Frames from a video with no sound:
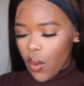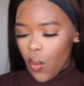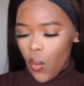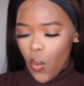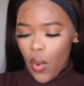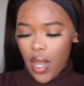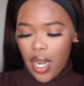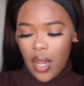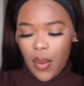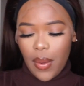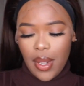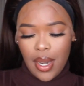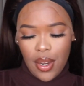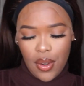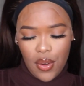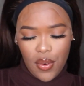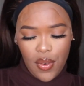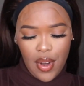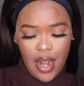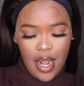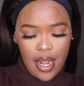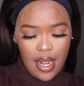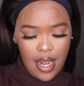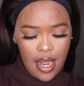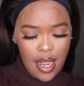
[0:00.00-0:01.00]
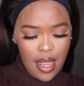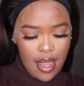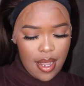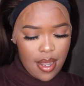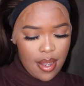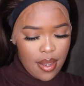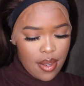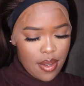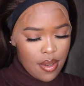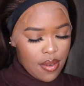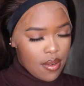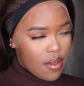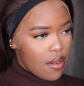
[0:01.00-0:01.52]
What I want to do right
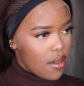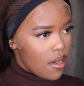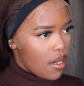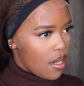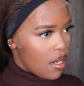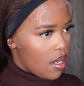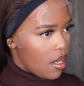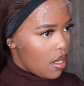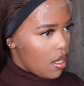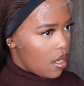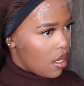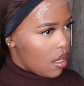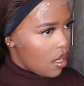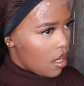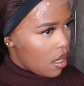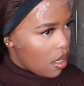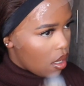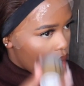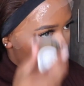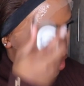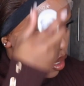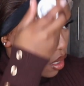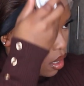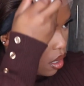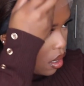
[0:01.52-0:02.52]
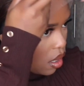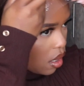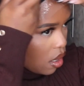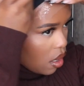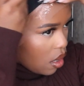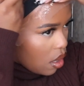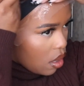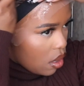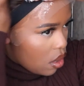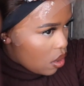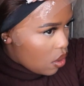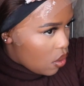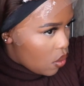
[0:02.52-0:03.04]
now
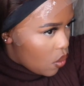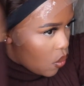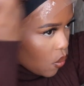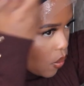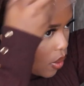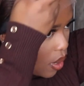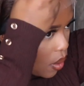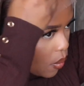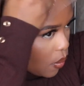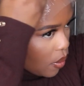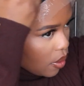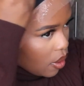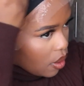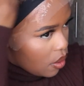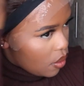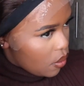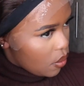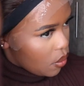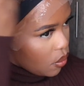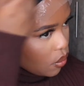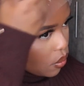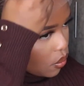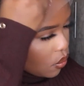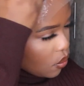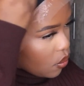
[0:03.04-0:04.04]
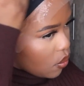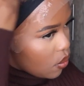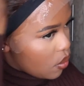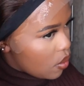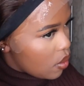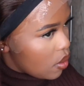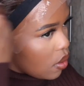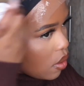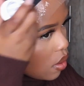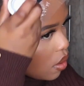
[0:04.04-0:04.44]
is to do what I want to do.